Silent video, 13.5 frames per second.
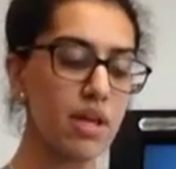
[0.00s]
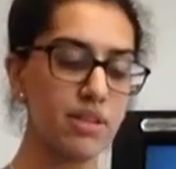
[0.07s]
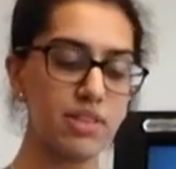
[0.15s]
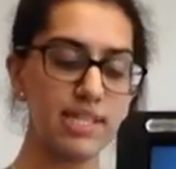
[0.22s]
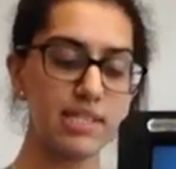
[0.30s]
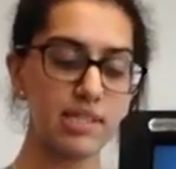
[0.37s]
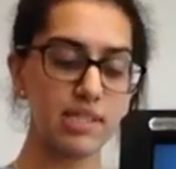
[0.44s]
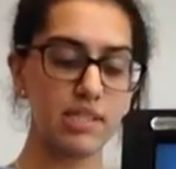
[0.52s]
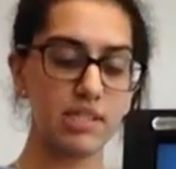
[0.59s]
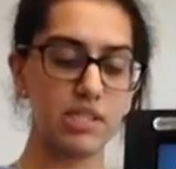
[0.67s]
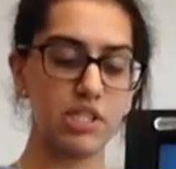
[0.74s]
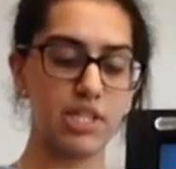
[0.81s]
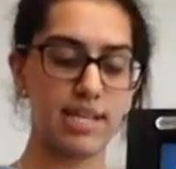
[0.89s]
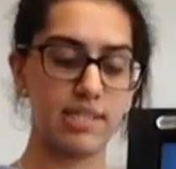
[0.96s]
This can
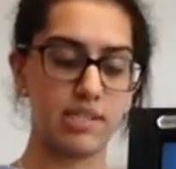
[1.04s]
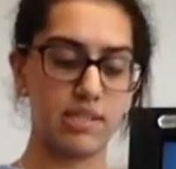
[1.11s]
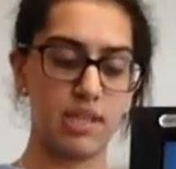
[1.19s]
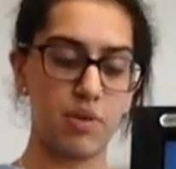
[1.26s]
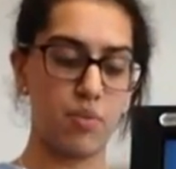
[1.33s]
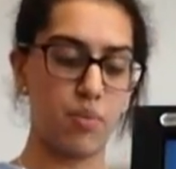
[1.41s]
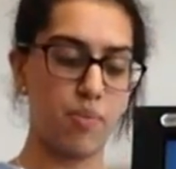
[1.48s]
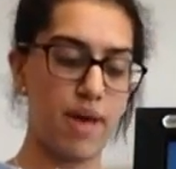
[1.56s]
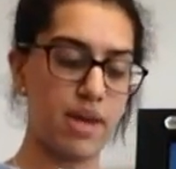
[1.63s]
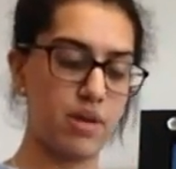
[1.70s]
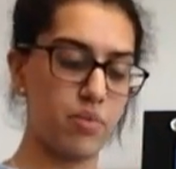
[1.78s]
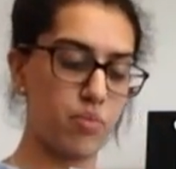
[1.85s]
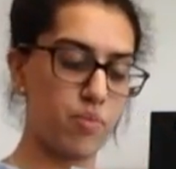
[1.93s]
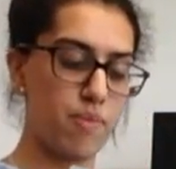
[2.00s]
suggest that
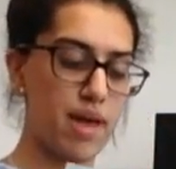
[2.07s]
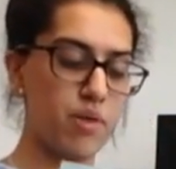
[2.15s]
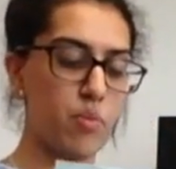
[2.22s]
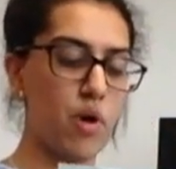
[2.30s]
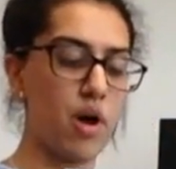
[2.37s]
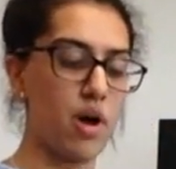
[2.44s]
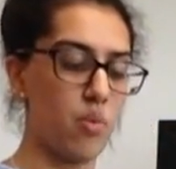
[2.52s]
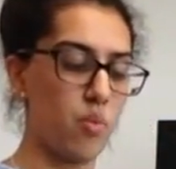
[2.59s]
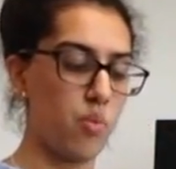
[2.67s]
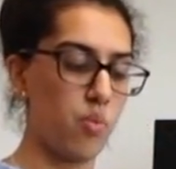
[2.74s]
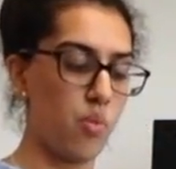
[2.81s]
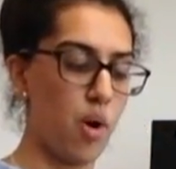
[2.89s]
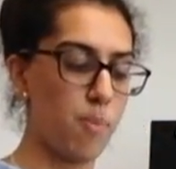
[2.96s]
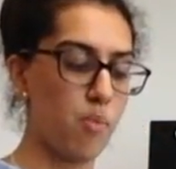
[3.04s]

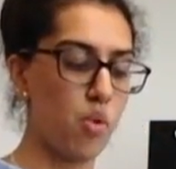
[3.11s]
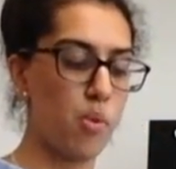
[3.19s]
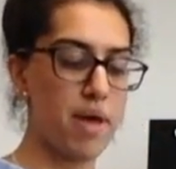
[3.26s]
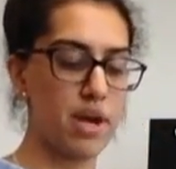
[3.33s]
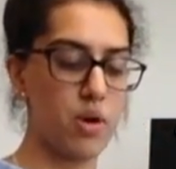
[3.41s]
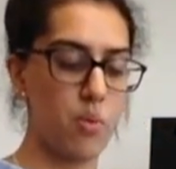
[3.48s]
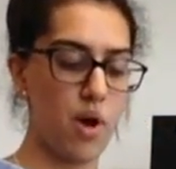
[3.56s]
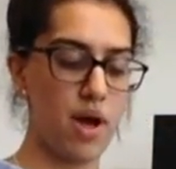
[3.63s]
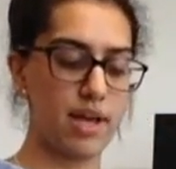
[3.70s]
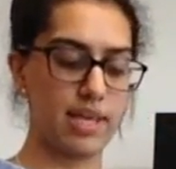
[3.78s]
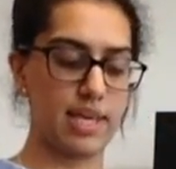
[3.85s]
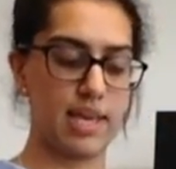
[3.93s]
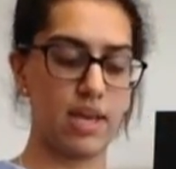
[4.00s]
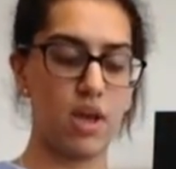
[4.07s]
more men are
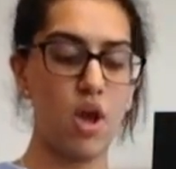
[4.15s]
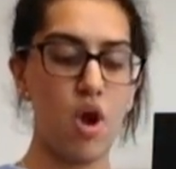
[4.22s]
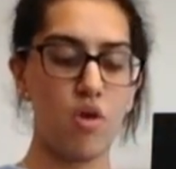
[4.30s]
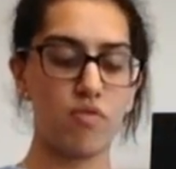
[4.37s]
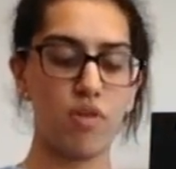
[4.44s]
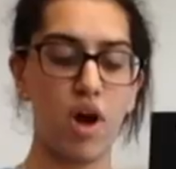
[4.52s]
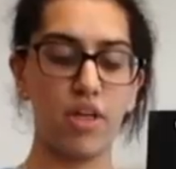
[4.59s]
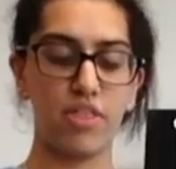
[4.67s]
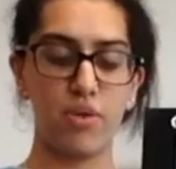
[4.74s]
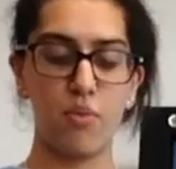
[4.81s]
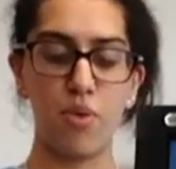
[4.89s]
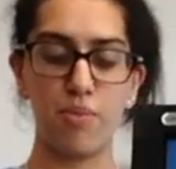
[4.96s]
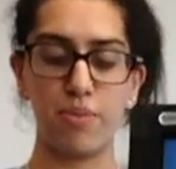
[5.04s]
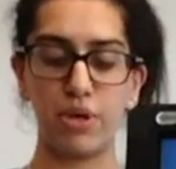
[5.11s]
working rather
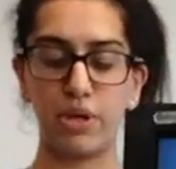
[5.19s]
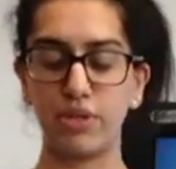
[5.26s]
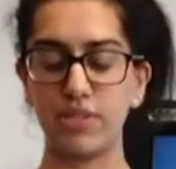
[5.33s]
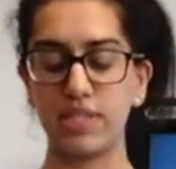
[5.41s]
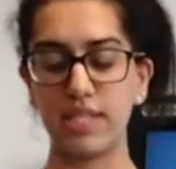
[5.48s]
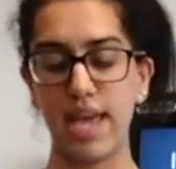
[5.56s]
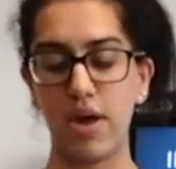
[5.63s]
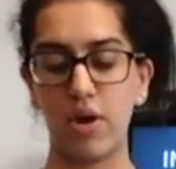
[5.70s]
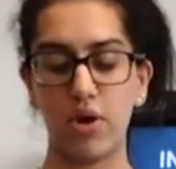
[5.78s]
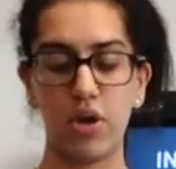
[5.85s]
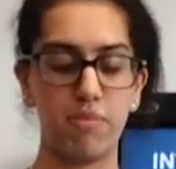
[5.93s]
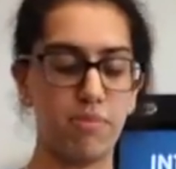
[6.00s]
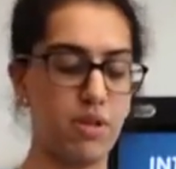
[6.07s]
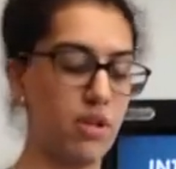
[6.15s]
than women who stay at
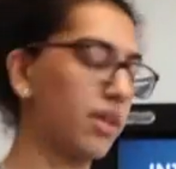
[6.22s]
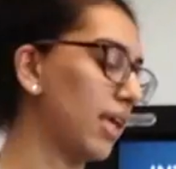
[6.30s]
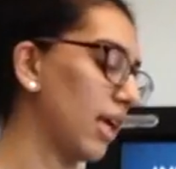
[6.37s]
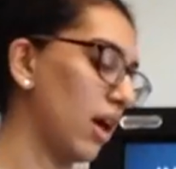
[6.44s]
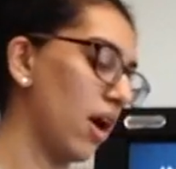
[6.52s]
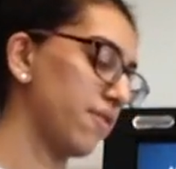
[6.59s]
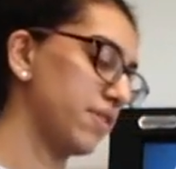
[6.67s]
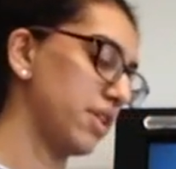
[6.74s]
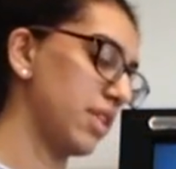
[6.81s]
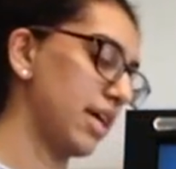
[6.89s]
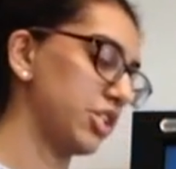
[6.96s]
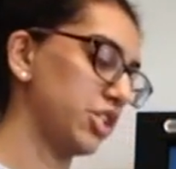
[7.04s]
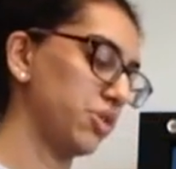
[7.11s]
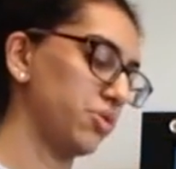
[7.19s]
home looking after
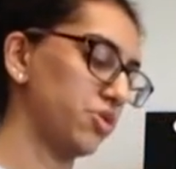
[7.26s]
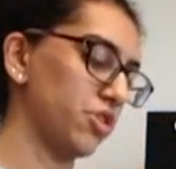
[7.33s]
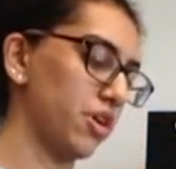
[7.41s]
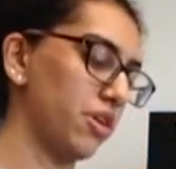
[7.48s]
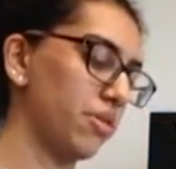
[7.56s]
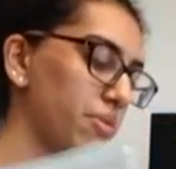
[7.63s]
their children.